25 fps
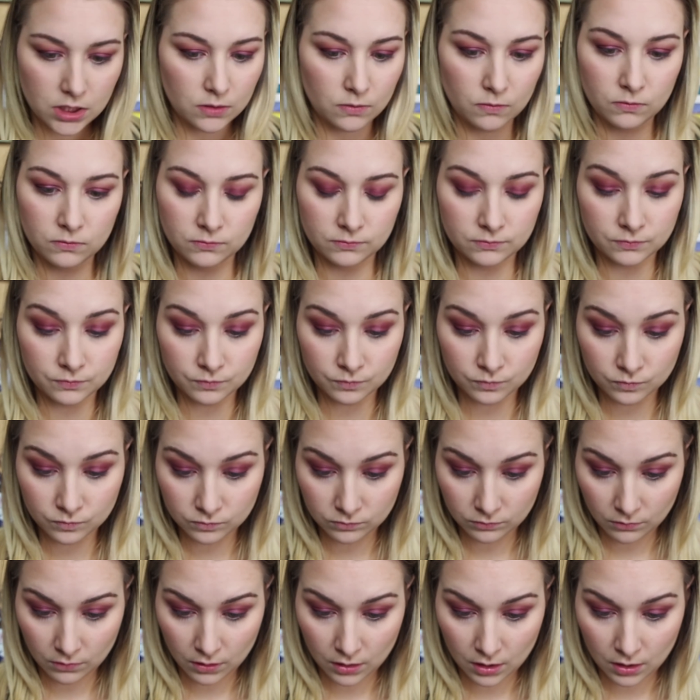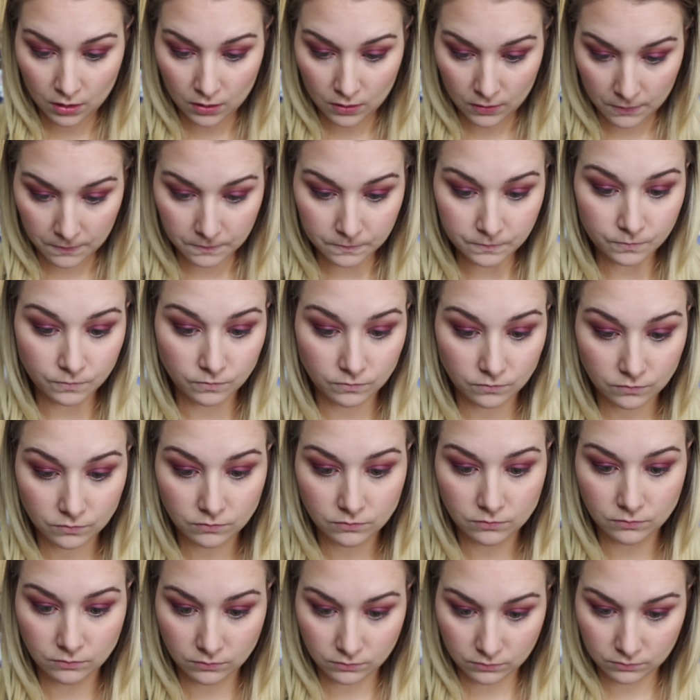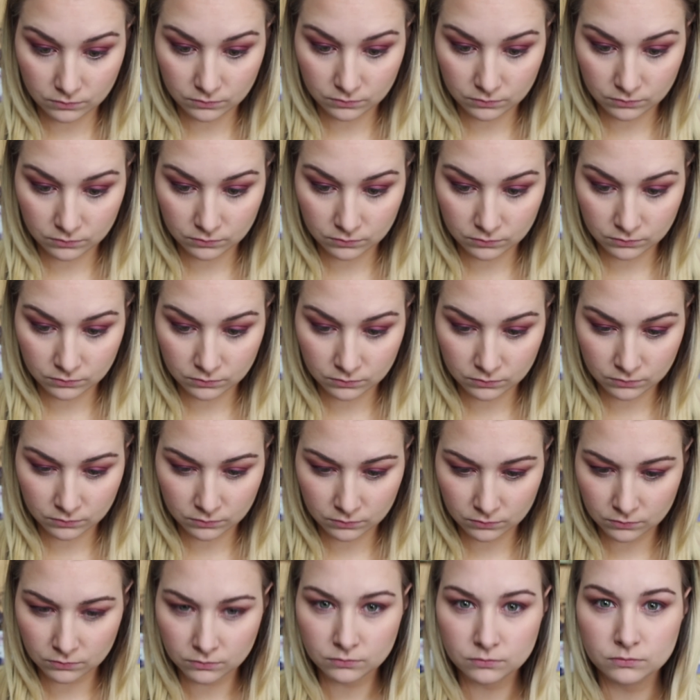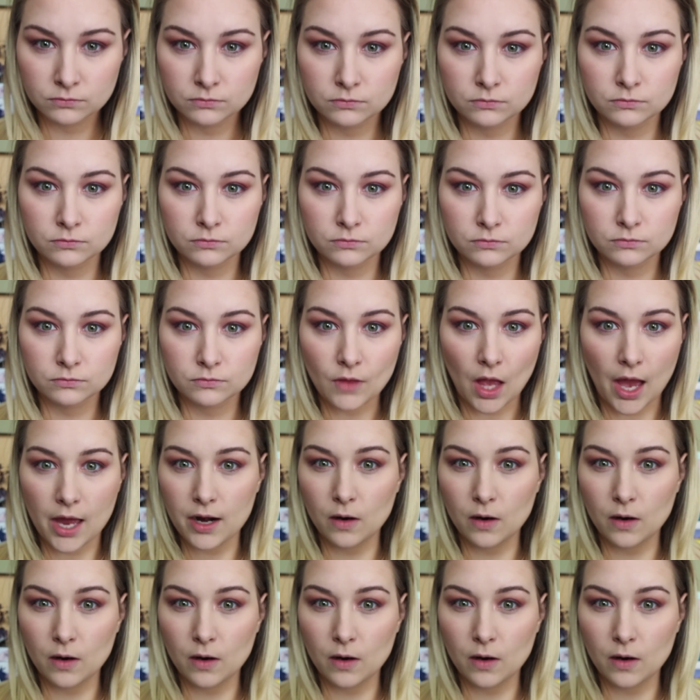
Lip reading: Take this Marc Jacobs eyeliner, and you know what's funny? The first time I went to do